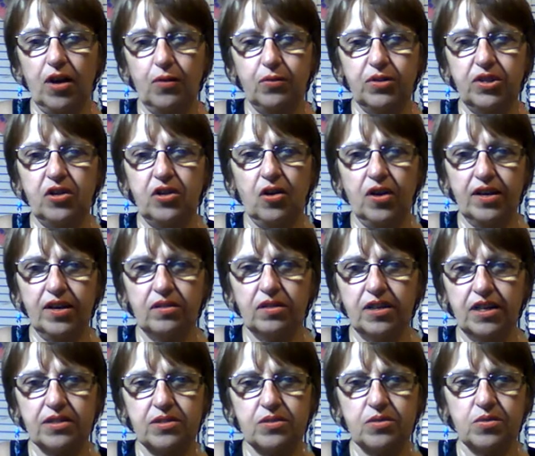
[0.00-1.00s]
with the
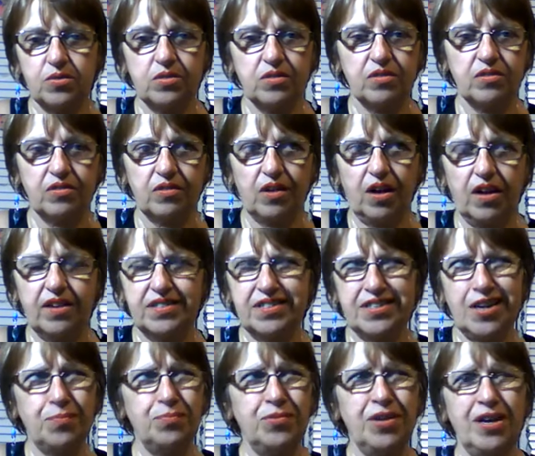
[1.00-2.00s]
eyeglasses. I
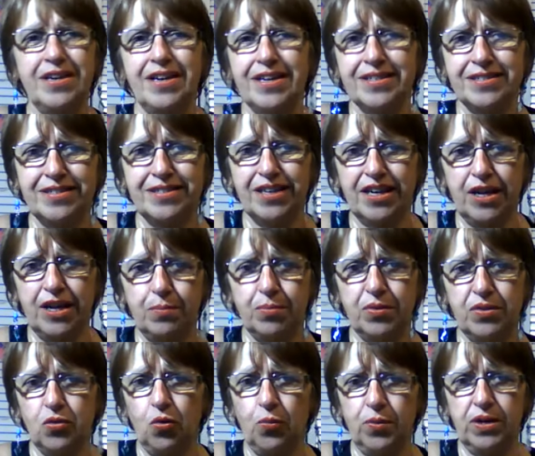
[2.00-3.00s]
stopped there yesterday, but
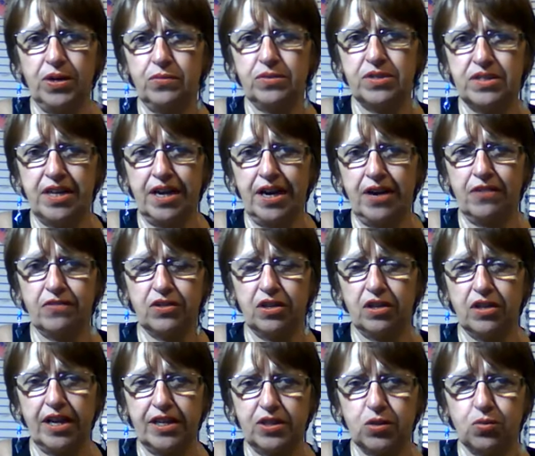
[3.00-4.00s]
nobody was there and the
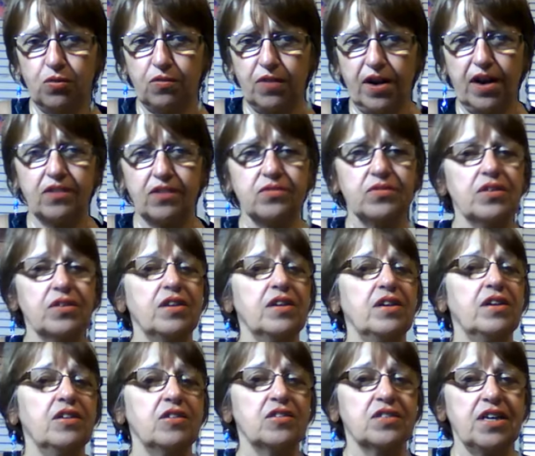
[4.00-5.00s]
lights were out.
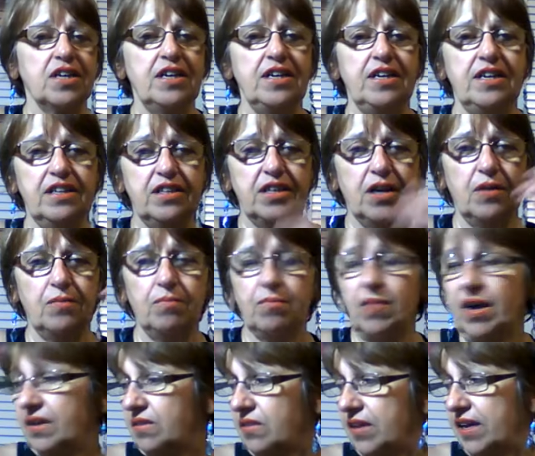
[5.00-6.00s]
Because I needed
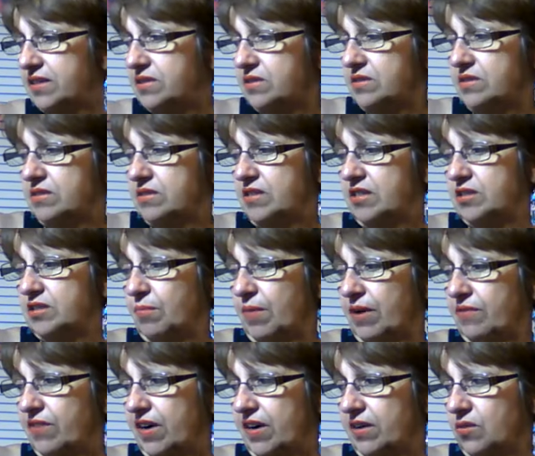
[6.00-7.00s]
my glasses. These are my
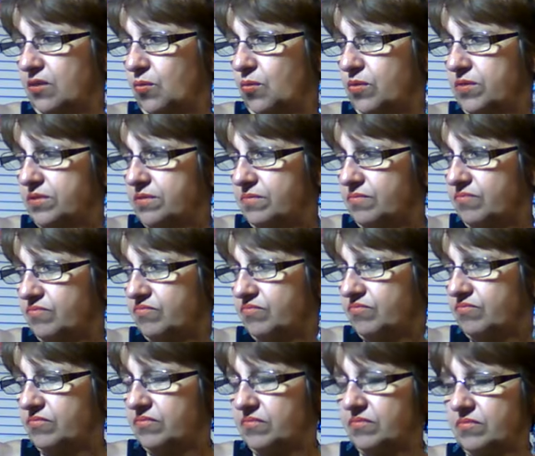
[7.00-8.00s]
regular ones.
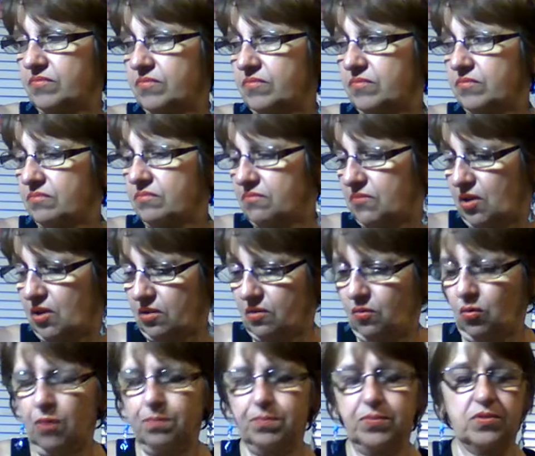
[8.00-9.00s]

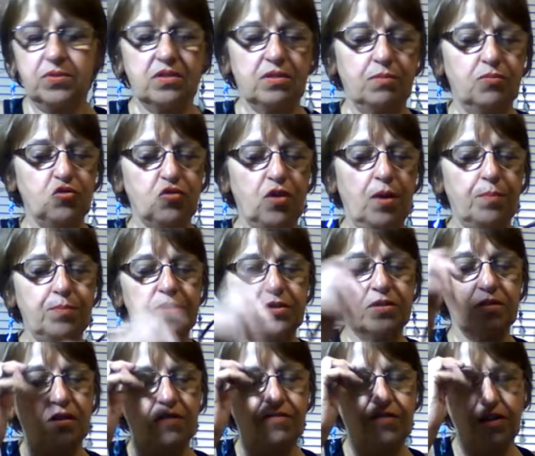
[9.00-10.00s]
Whoops, I'm dropping
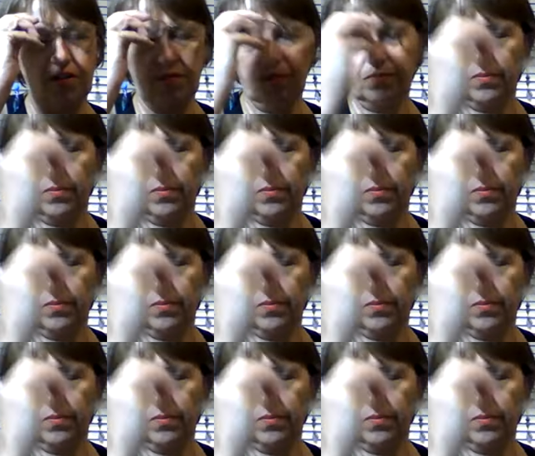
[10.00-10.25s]
stuff here.